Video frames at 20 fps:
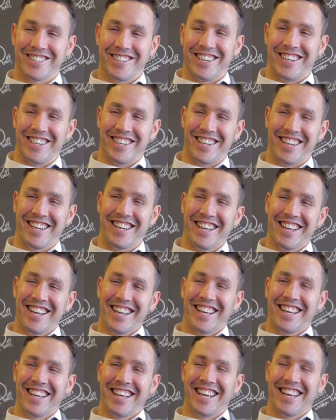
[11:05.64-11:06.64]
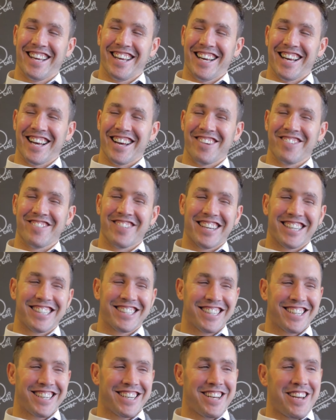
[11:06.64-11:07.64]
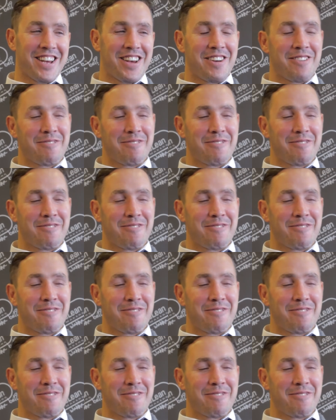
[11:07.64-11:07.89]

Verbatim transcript: that makes it good.